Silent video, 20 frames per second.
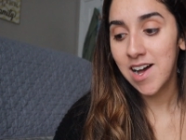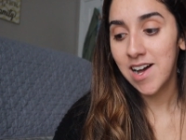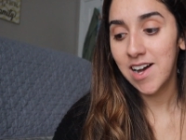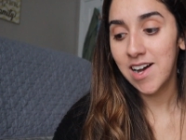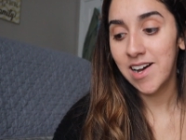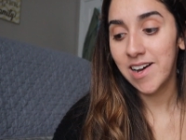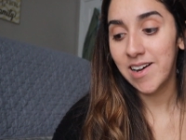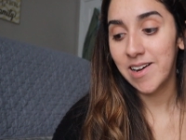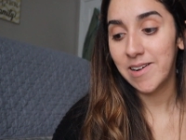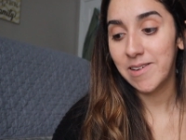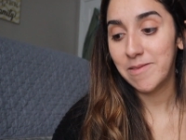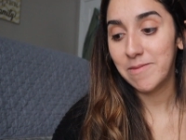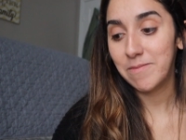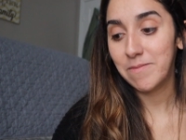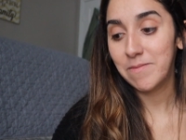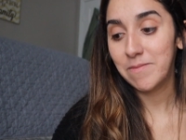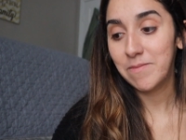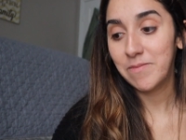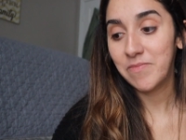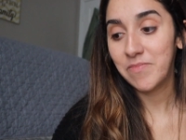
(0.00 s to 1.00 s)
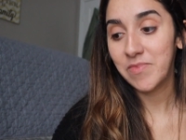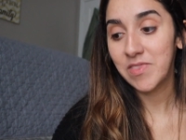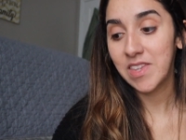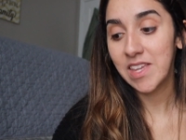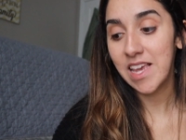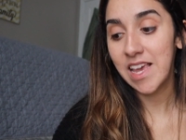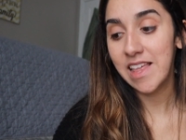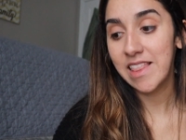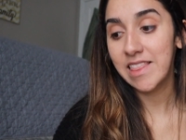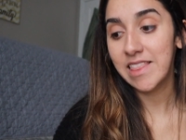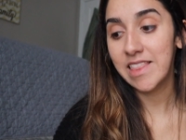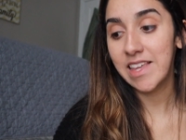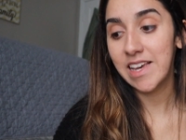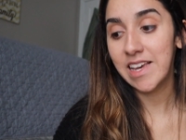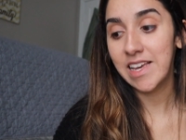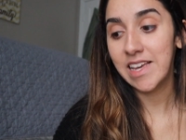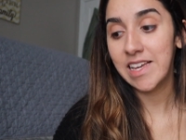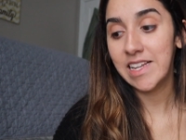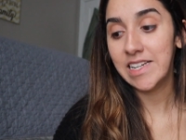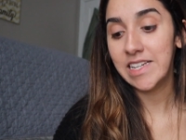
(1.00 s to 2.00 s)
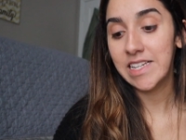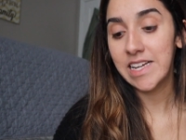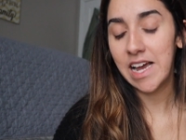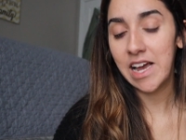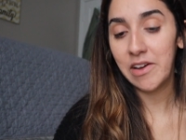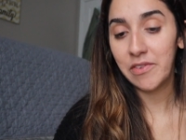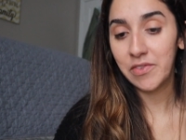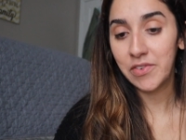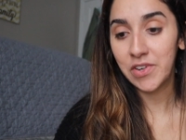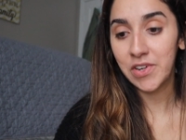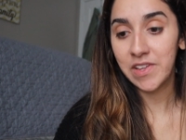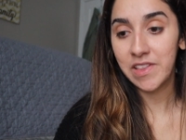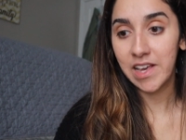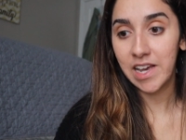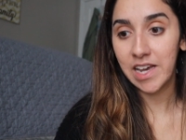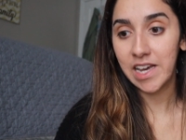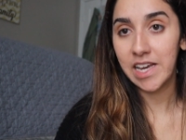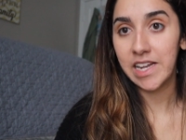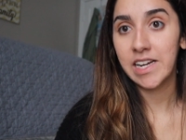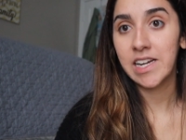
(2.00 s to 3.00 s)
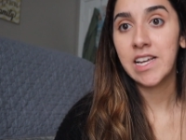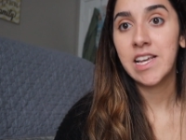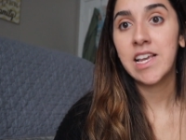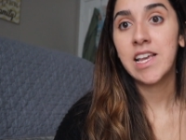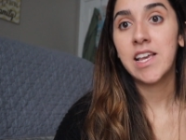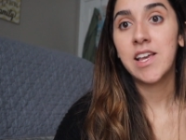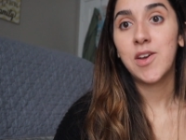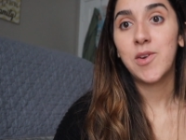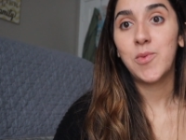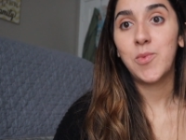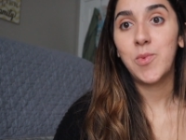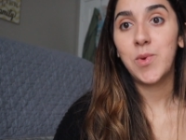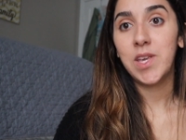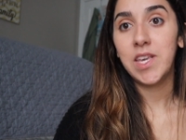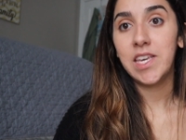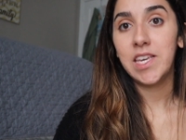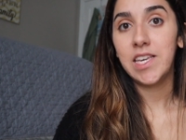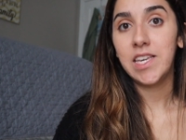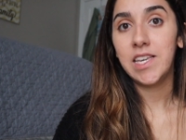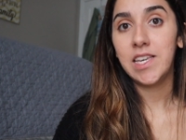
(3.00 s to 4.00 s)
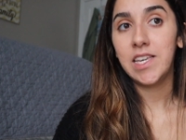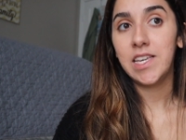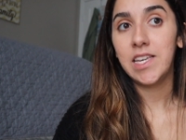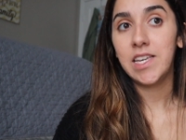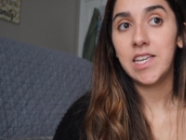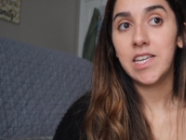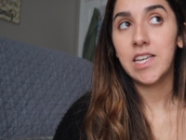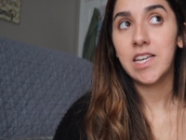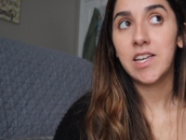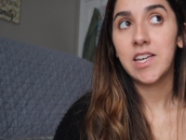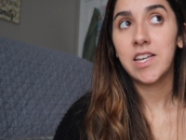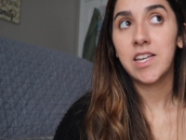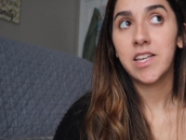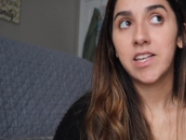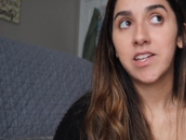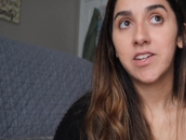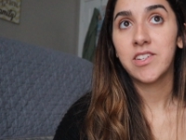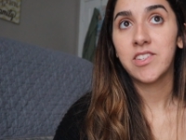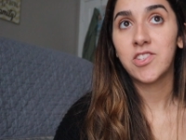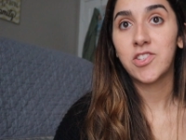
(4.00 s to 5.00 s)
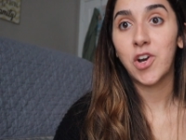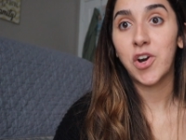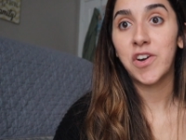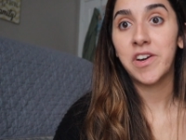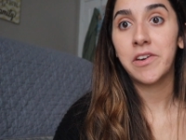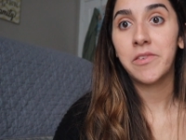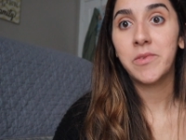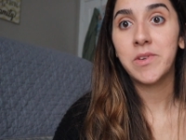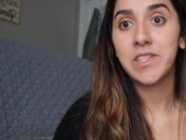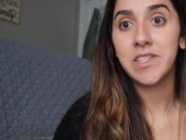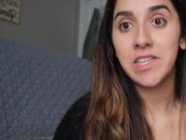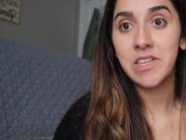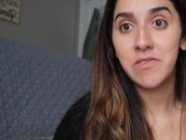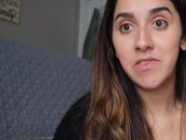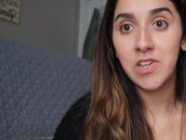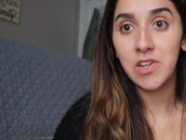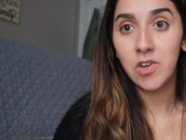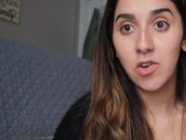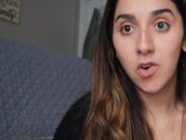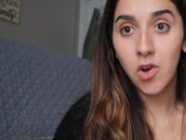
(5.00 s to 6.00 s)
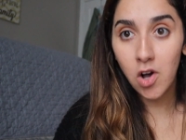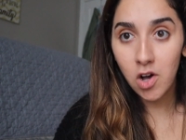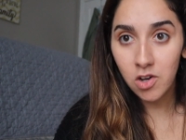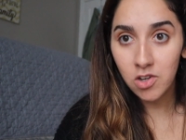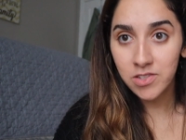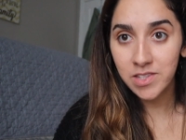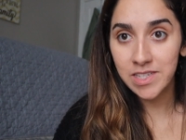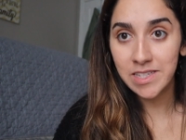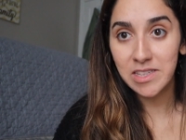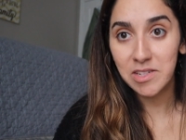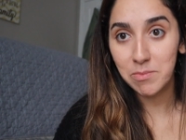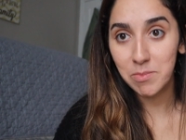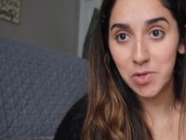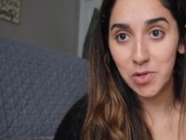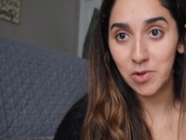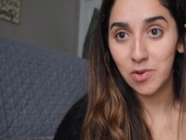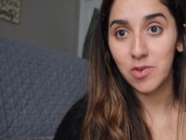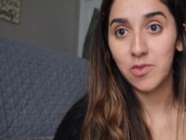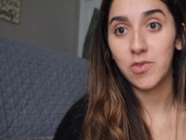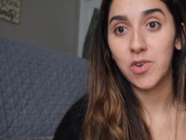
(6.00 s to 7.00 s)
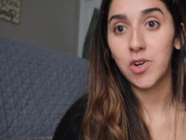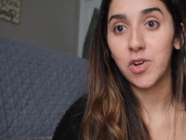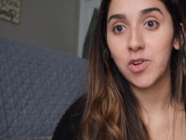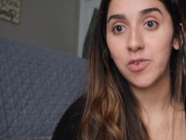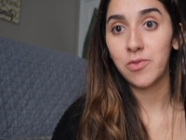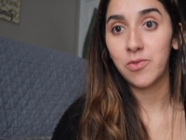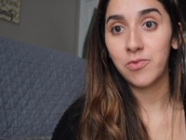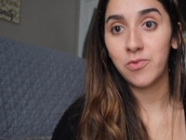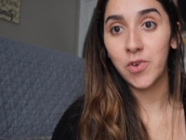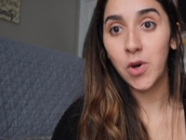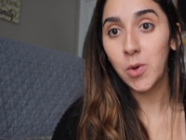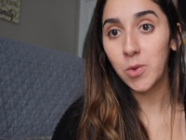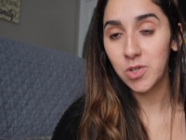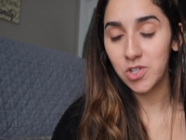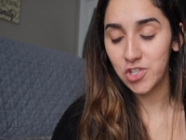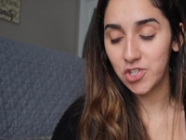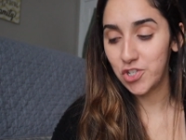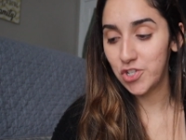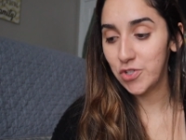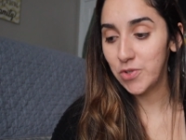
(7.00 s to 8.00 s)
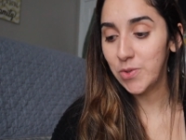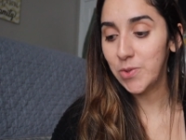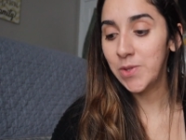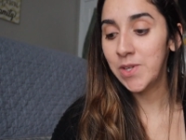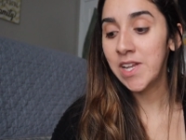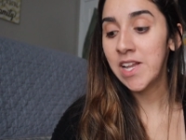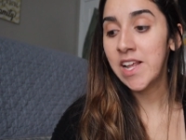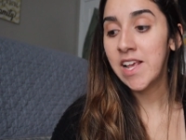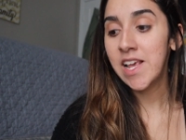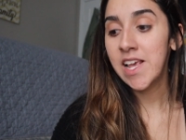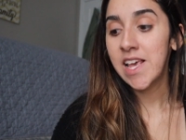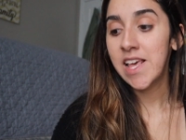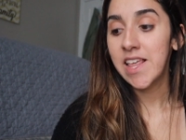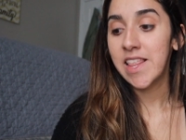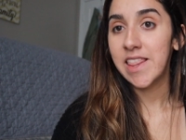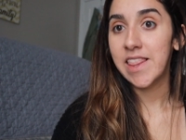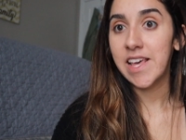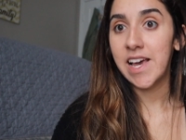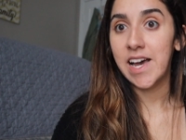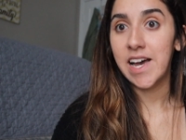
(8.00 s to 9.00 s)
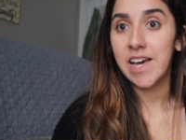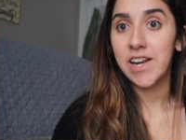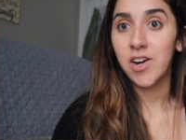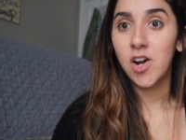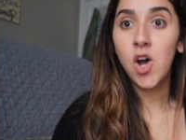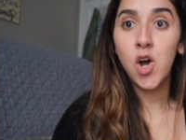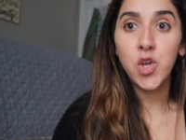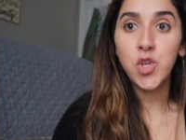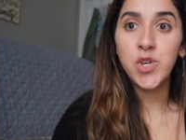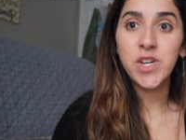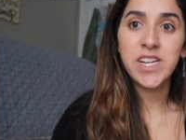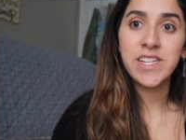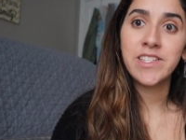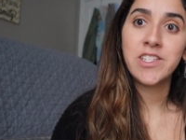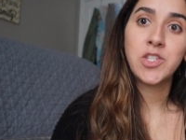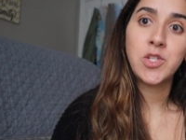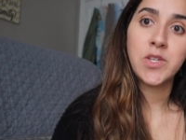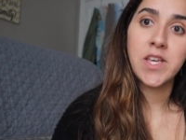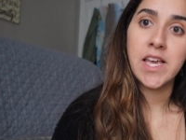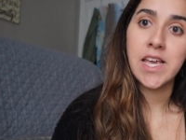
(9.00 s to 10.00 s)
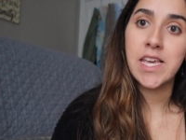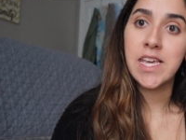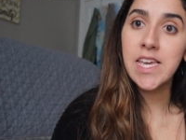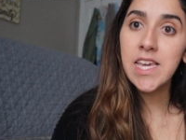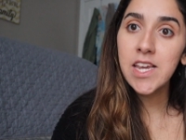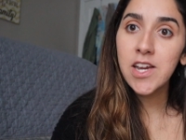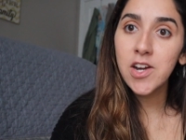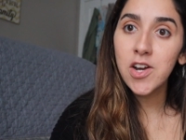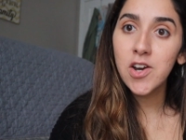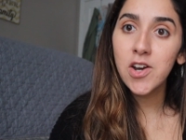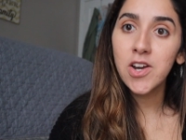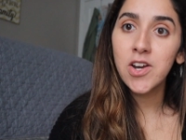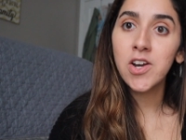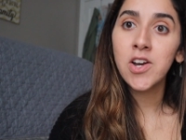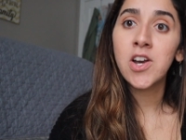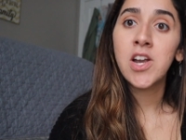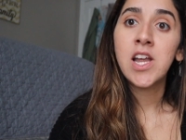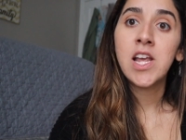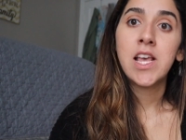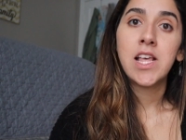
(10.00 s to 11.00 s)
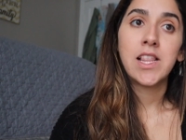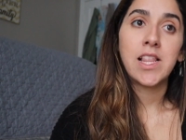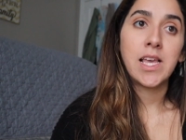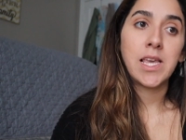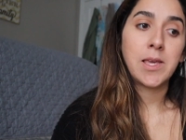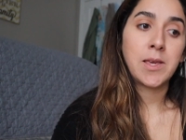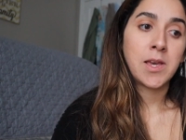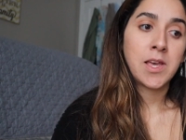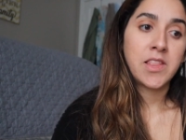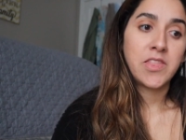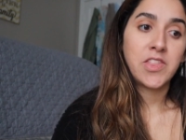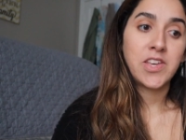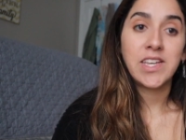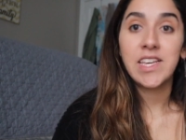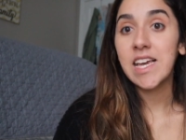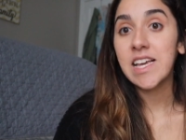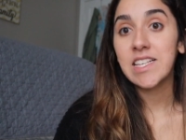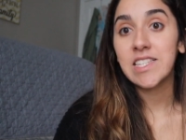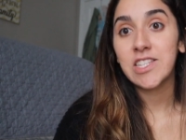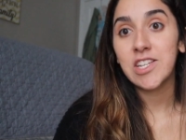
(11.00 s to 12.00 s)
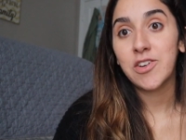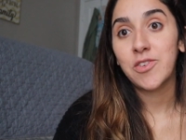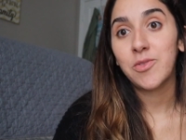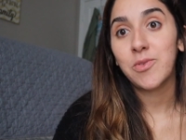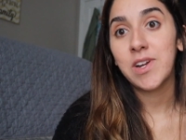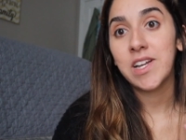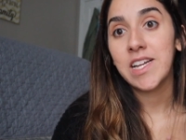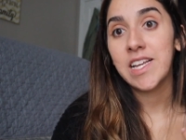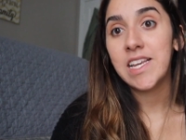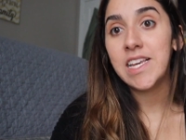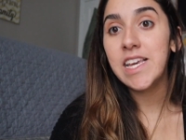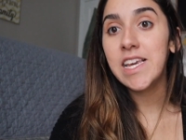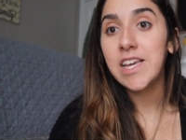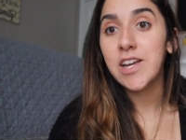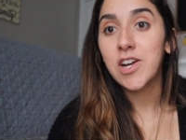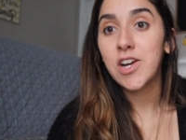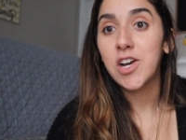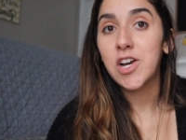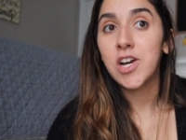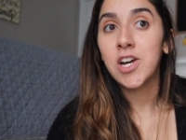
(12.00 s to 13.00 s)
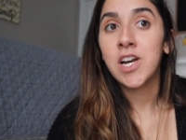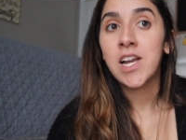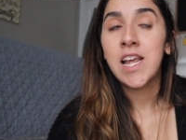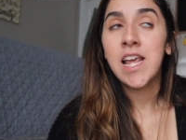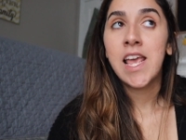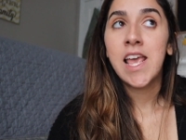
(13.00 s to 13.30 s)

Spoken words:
And then after that, we started receiving calls in the middle of our photo shoot that, oh, you guys need to get here, like the guests are already here.